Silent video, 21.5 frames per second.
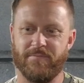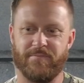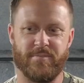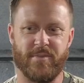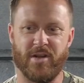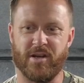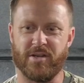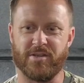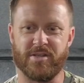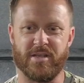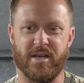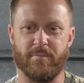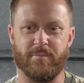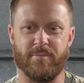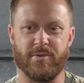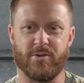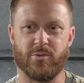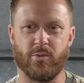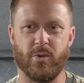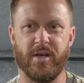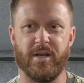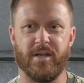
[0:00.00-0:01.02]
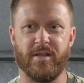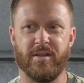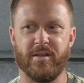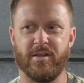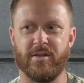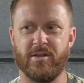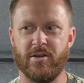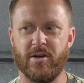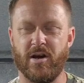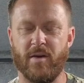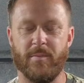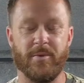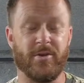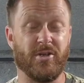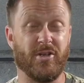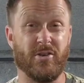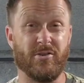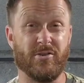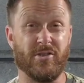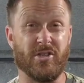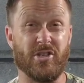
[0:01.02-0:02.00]
Like I said, I've been
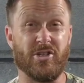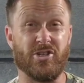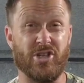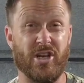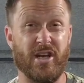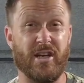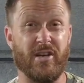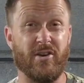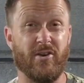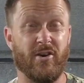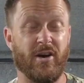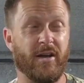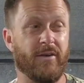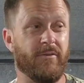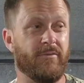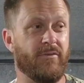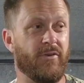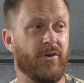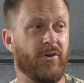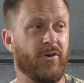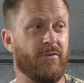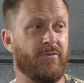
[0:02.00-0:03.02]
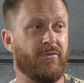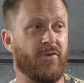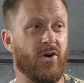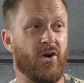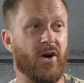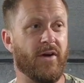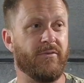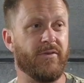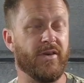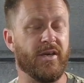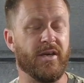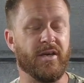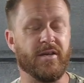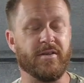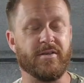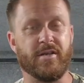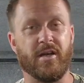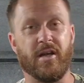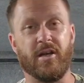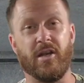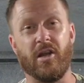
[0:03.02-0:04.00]
using the G9 for 5
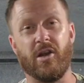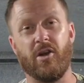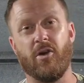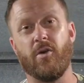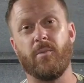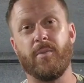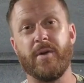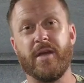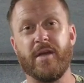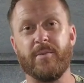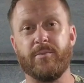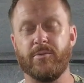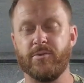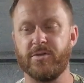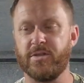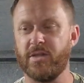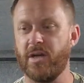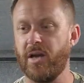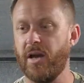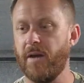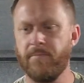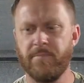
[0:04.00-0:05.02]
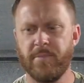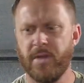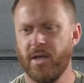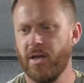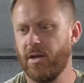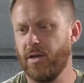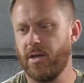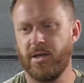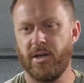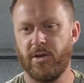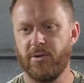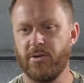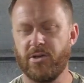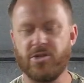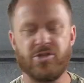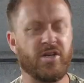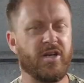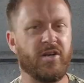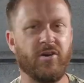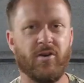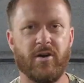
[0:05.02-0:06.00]
years, and a lot of people say, you know, the
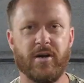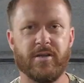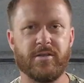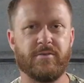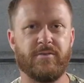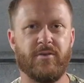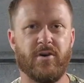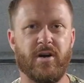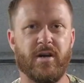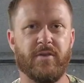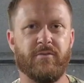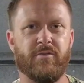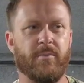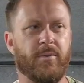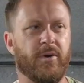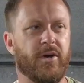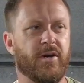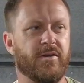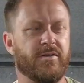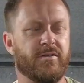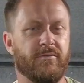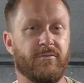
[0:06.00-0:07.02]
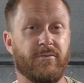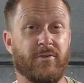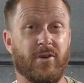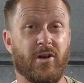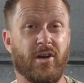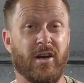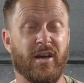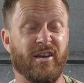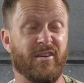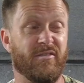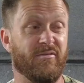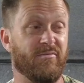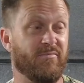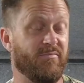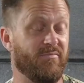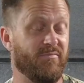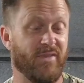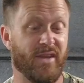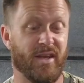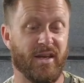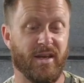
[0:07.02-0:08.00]
G9's fine for birds in flight, and
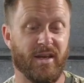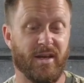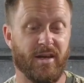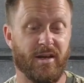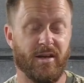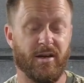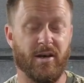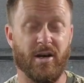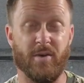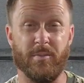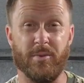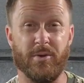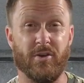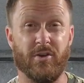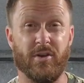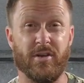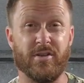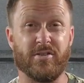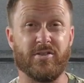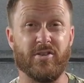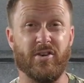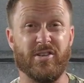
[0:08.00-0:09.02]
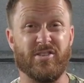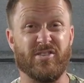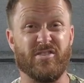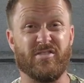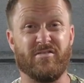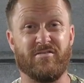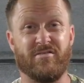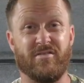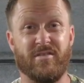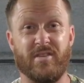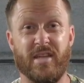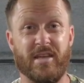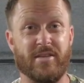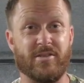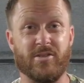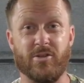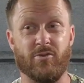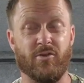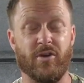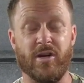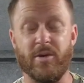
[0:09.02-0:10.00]
I'll be honest, I just
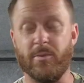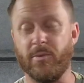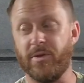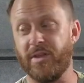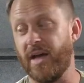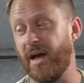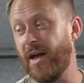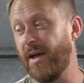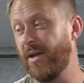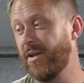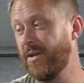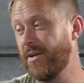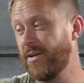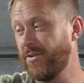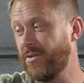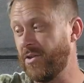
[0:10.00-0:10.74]
disagree with that.